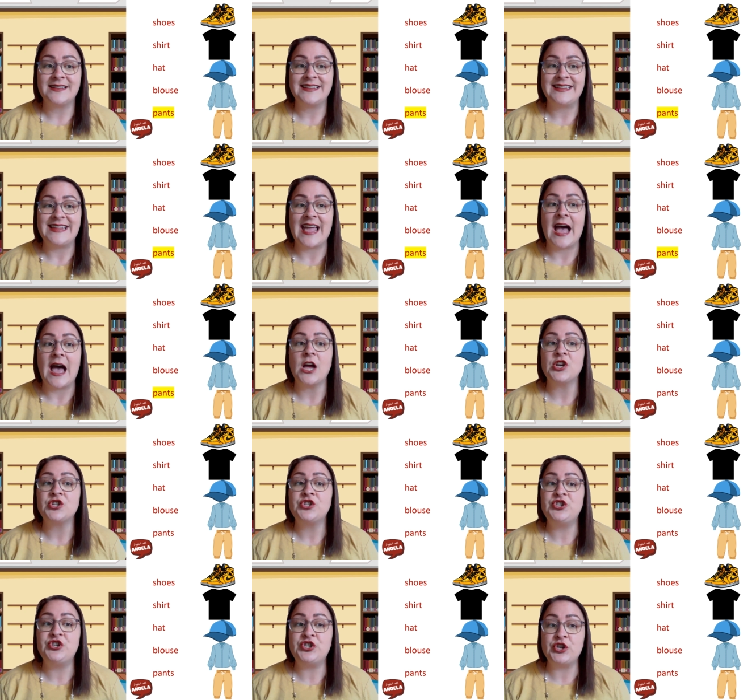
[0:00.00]
Yeah,
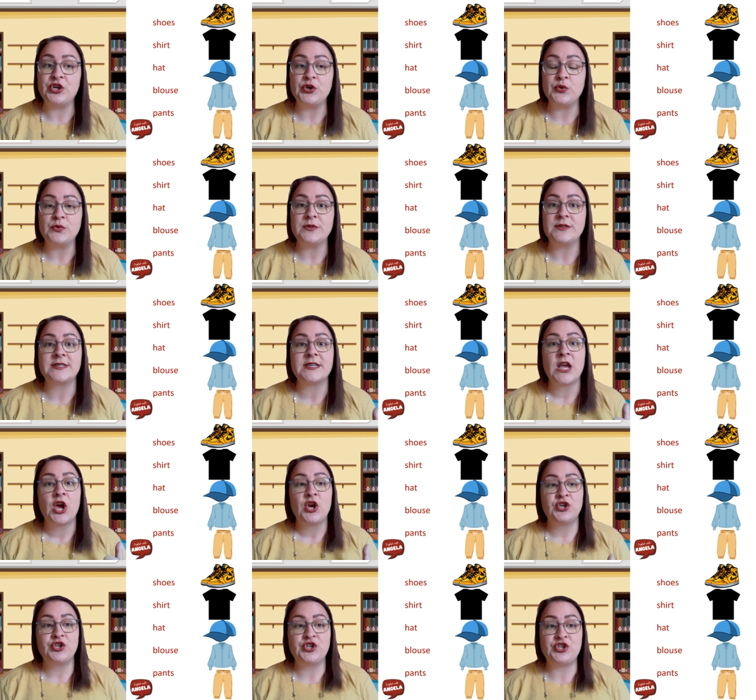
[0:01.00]
shoes,
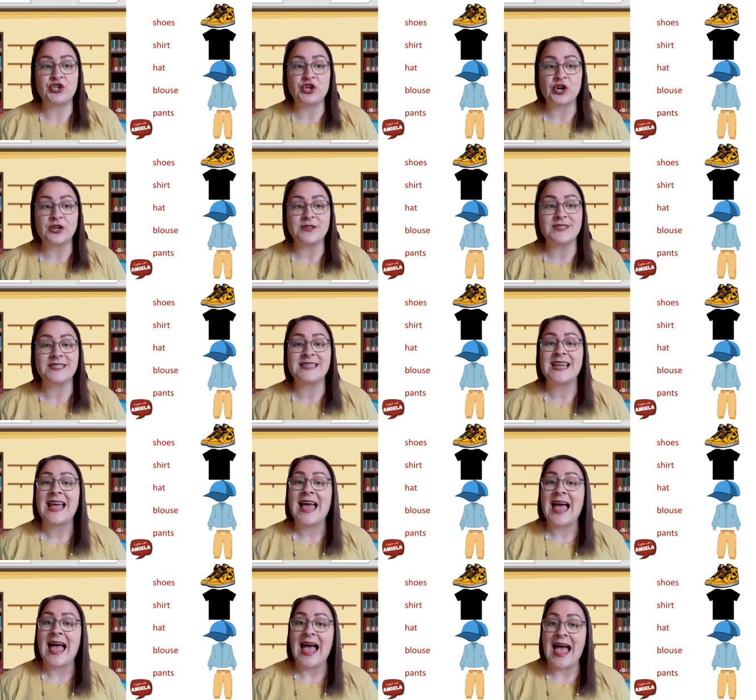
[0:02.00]
shirt,
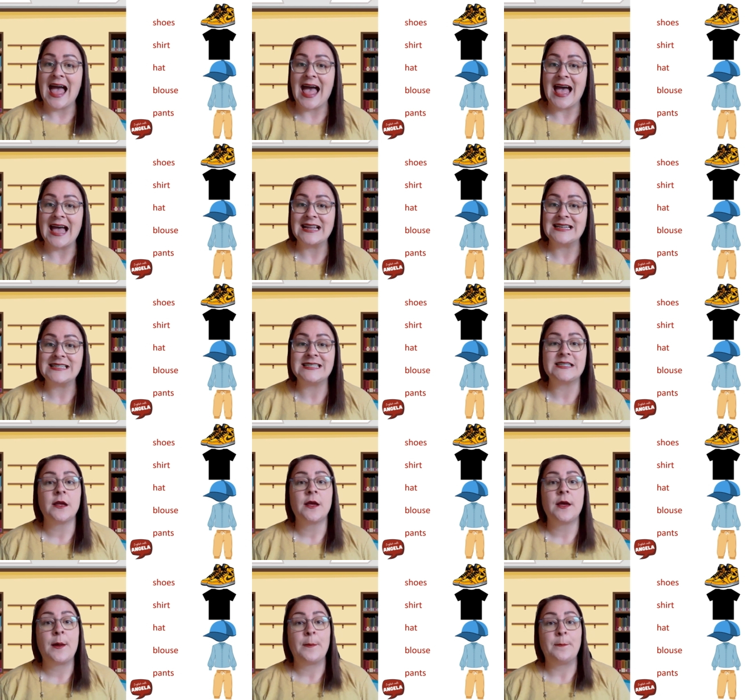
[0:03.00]
hat,
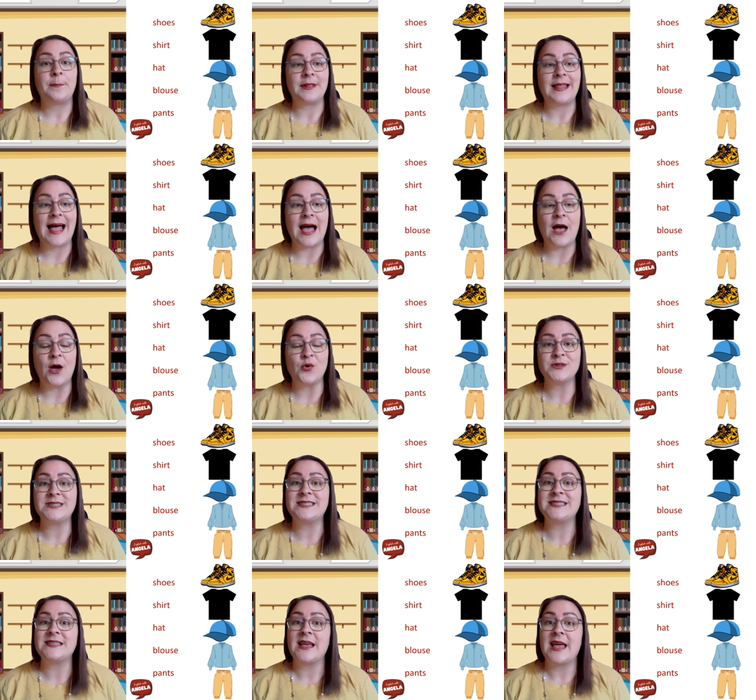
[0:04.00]

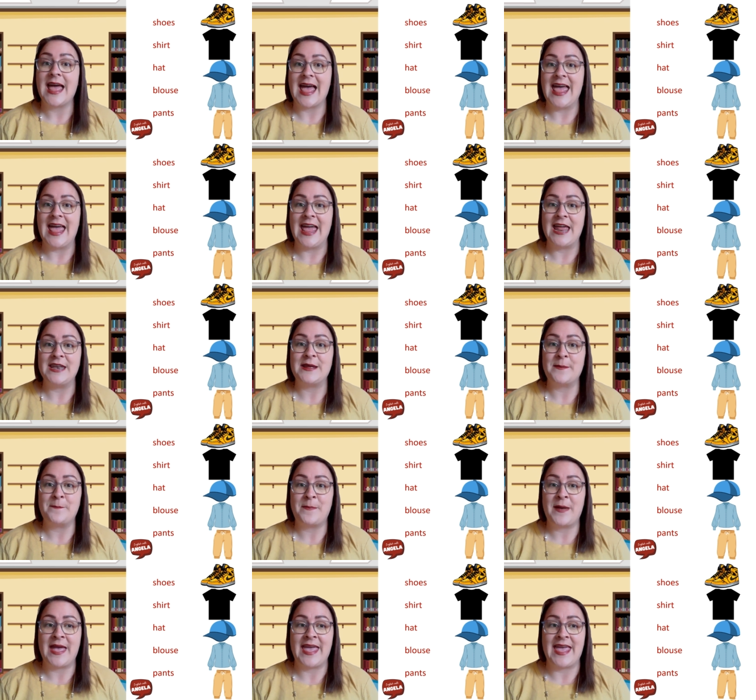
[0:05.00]
blouse, and
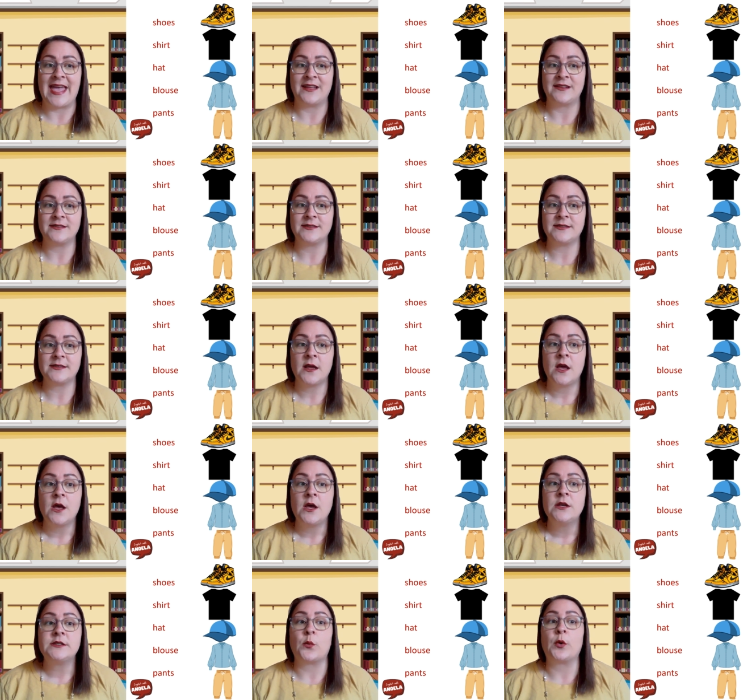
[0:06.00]
pants.
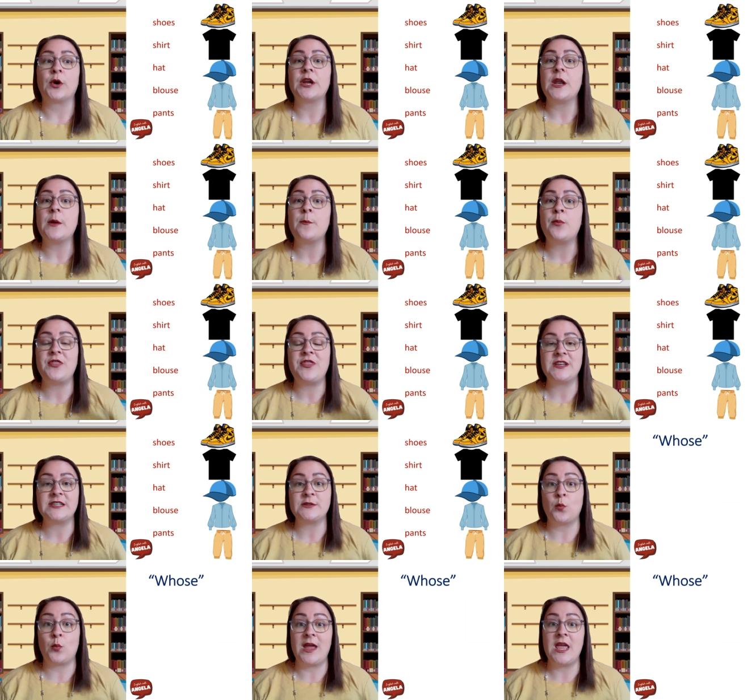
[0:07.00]
So we're going to put this
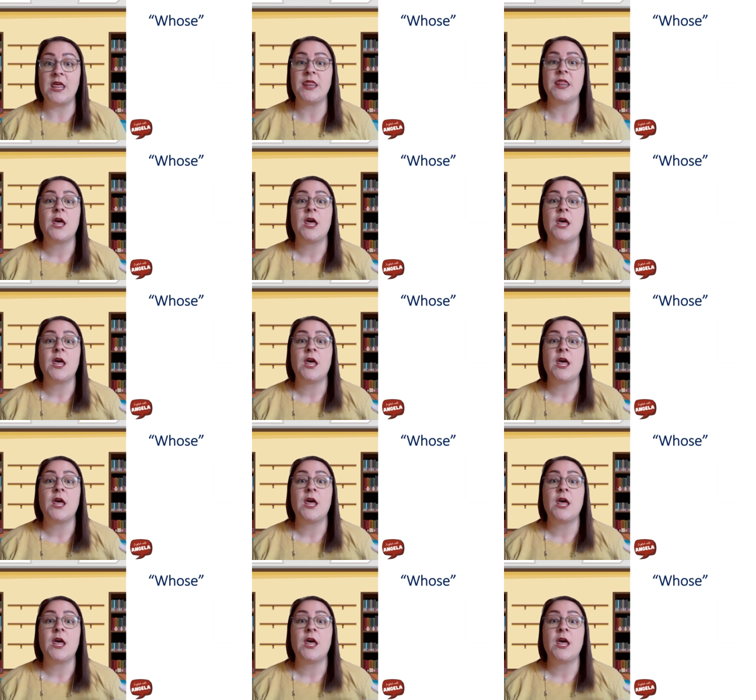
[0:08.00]
with